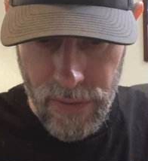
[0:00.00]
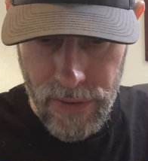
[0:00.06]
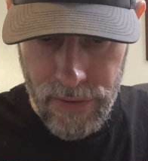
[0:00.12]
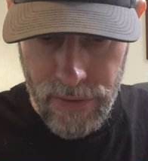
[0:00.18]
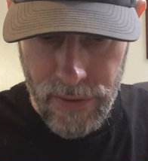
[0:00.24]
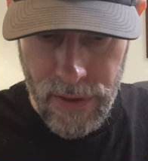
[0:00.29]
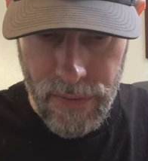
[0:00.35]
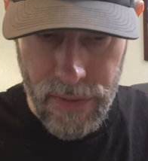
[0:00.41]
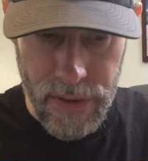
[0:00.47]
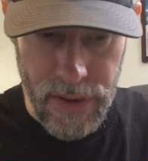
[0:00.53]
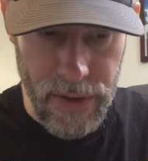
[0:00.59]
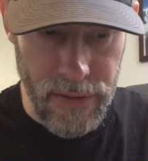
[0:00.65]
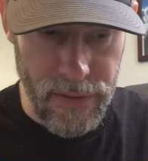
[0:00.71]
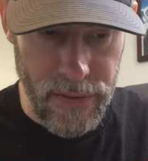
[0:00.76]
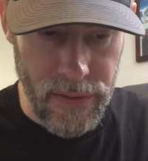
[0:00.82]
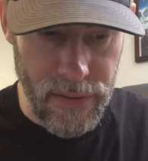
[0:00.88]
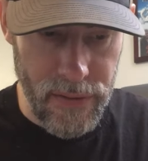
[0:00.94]
originally
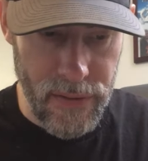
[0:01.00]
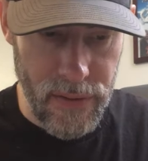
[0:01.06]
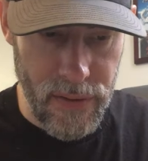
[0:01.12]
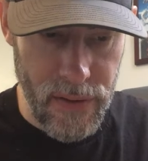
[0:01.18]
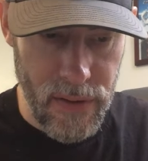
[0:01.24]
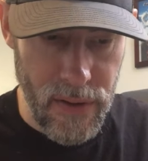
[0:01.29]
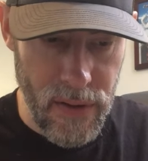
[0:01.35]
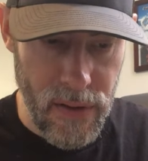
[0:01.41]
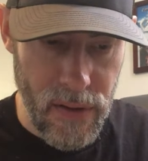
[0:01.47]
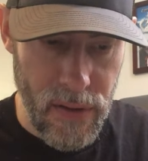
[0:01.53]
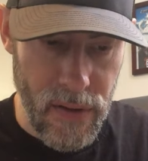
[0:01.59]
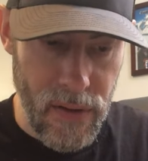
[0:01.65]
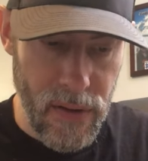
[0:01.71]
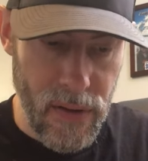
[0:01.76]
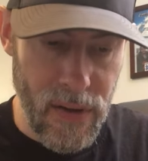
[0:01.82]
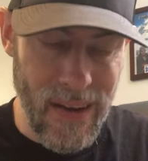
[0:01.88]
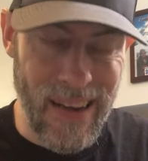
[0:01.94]
released
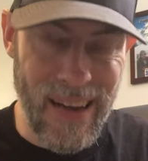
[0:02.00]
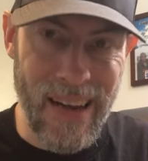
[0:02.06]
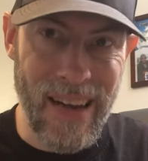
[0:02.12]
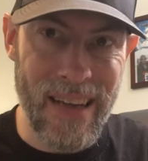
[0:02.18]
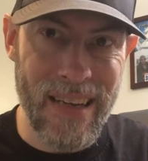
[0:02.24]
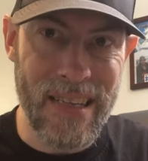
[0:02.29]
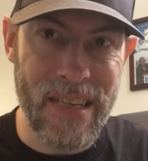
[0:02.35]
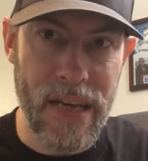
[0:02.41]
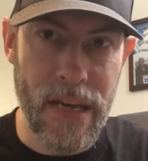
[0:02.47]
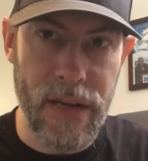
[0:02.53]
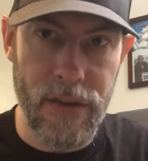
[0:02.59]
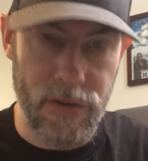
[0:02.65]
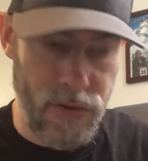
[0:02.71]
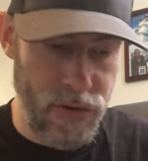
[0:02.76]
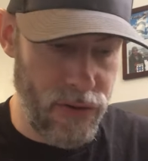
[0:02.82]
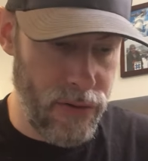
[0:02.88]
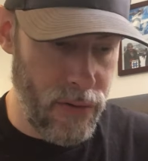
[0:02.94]
on 10
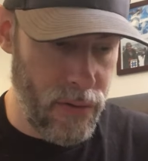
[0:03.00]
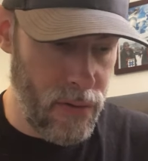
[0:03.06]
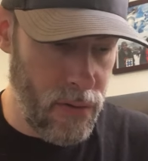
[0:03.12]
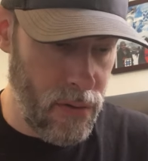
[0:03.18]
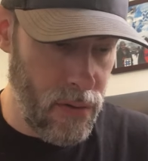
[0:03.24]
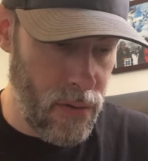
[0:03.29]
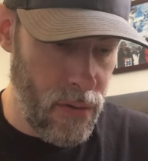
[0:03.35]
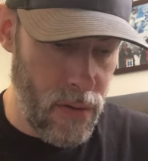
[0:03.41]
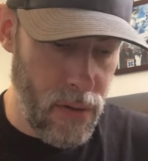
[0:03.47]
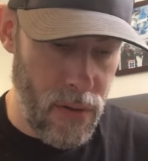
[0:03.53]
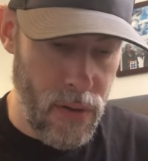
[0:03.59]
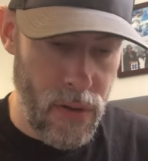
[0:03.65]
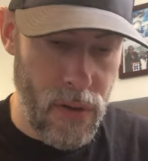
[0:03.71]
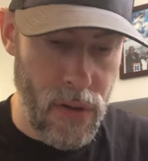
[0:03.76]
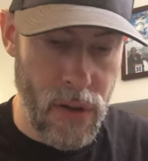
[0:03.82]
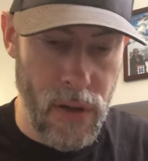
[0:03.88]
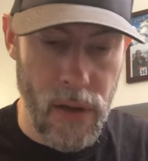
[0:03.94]
inch,
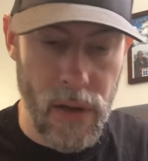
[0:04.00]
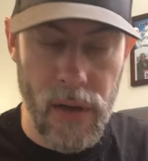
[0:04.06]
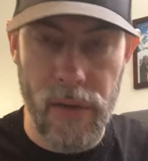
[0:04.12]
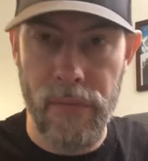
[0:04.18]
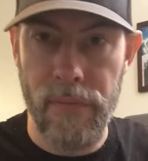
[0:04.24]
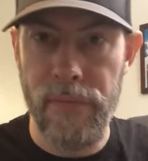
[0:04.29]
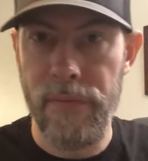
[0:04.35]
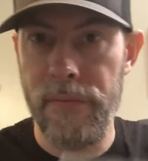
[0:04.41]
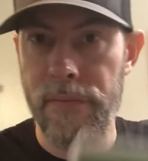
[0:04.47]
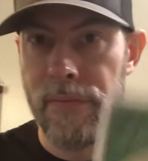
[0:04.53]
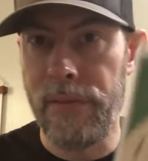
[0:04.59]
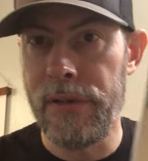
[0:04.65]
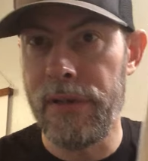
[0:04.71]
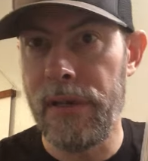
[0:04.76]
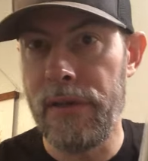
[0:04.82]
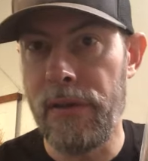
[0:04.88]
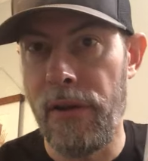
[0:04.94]
but
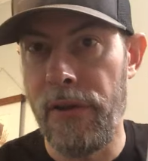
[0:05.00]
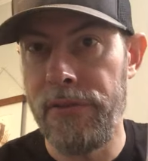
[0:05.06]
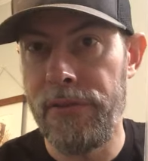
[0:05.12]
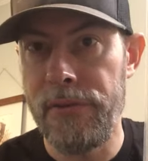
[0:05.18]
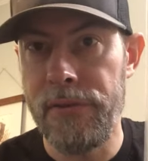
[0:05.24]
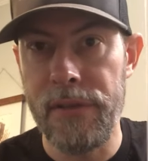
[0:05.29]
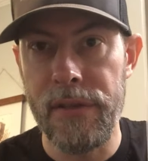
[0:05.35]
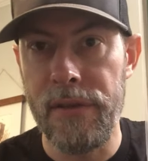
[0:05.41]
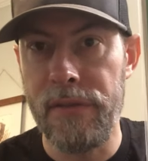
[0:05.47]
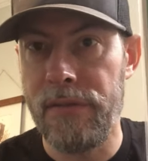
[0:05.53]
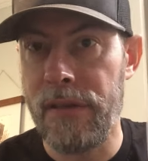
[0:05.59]
they also did these